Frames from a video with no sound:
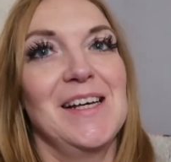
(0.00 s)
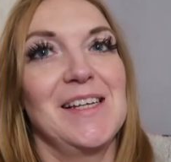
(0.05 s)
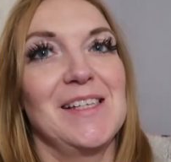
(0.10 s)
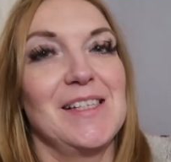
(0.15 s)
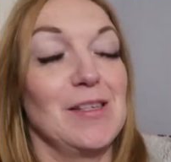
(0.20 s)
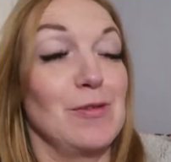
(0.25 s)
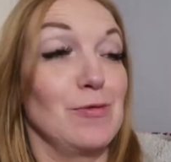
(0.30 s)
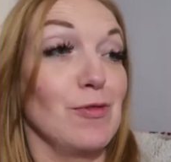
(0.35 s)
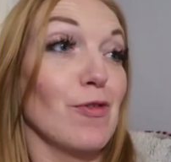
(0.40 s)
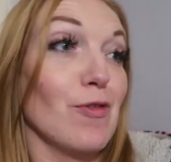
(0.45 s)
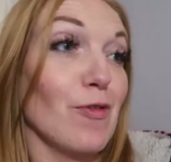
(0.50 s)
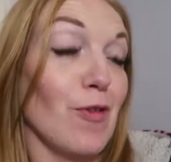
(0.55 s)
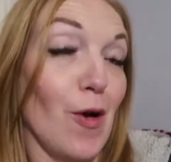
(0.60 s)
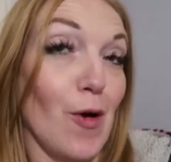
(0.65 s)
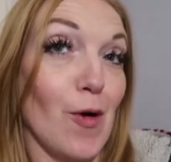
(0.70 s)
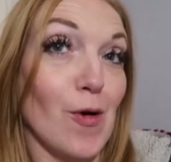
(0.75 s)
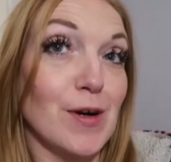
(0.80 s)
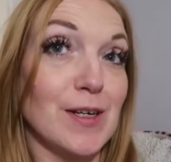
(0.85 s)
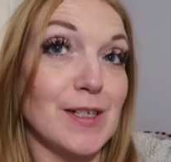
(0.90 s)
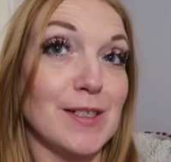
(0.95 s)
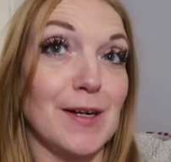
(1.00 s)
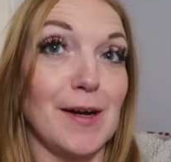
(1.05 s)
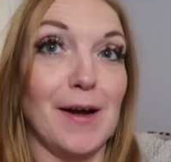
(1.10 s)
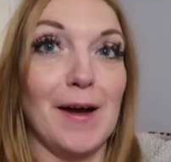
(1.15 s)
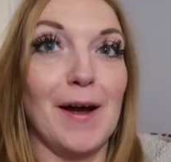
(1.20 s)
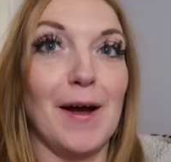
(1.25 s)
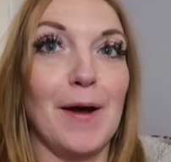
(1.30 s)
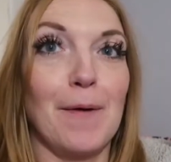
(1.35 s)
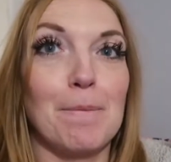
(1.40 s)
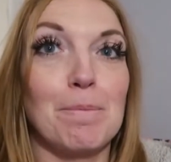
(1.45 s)
since we've vlogged.
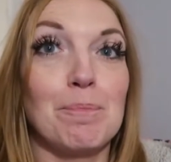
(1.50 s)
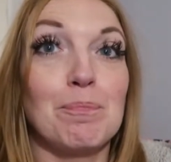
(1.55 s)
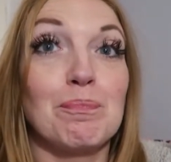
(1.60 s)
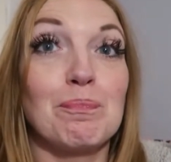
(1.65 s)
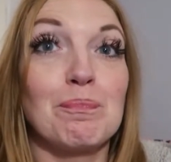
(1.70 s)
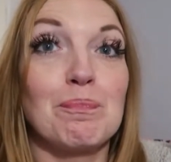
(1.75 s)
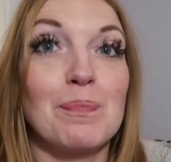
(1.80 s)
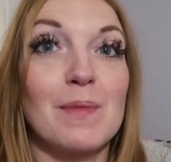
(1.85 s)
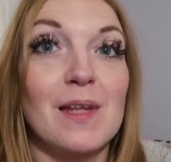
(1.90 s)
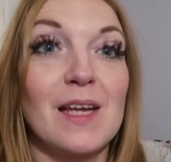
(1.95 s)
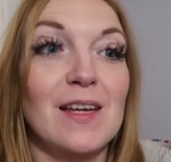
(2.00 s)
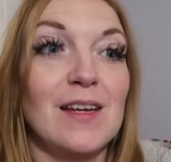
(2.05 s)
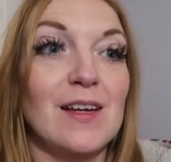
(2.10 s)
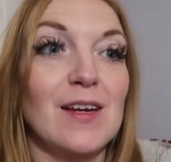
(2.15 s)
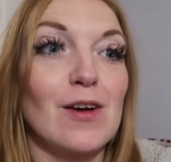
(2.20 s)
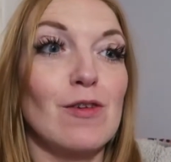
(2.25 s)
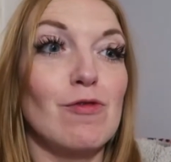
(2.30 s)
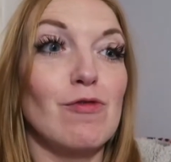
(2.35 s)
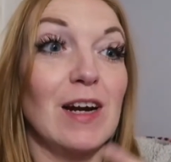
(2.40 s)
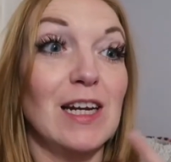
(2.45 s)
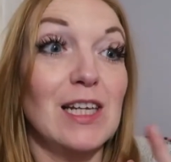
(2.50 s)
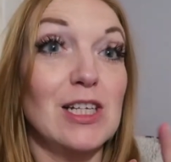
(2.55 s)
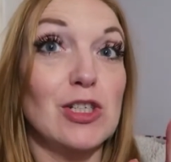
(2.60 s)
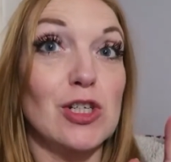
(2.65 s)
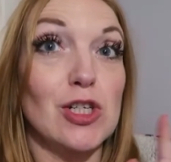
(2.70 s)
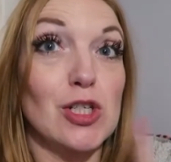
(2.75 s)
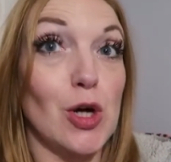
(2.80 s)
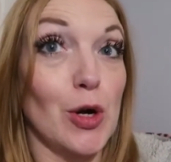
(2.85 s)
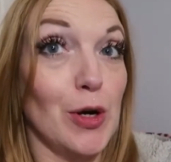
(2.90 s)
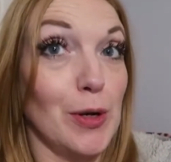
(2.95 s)
Freddie's
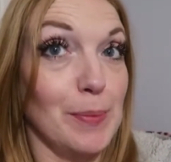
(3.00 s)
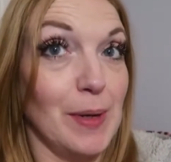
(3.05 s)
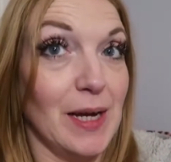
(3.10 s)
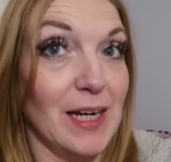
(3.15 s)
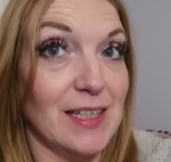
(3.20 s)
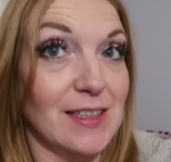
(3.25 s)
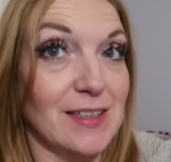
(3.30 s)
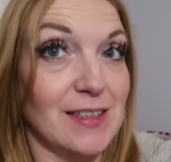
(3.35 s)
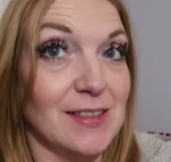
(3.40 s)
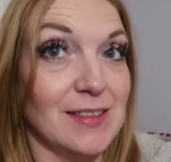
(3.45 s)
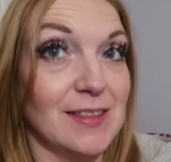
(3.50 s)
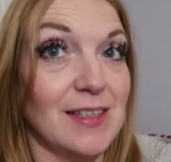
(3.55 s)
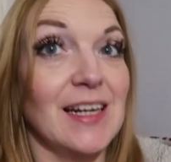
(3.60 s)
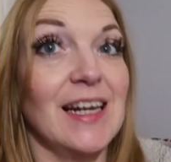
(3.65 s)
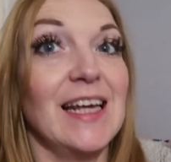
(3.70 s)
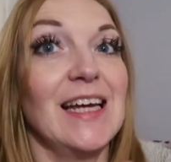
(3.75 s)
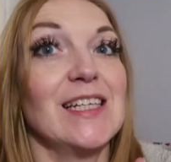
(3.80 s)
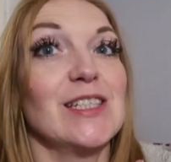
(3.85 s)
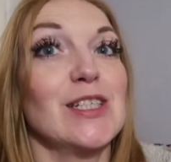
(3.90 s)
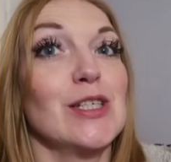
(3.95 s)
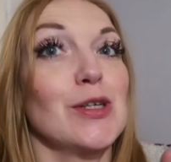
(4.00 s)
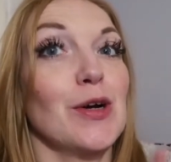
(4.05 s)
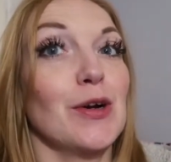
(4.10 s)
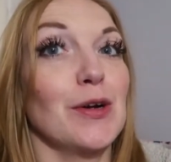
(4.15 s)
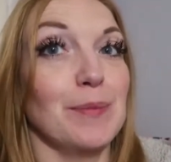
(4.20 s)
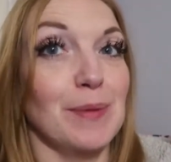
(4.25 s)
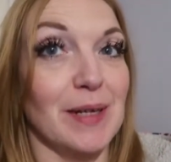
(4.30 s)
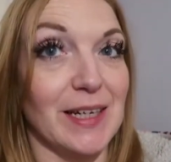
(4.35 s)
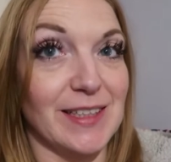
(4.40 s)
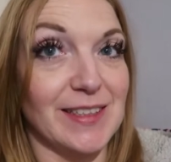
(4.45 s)
just gone to bed. Leah's just gone
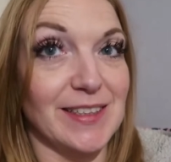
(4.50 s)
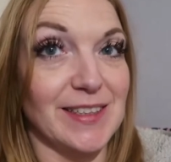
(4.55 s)
to bed.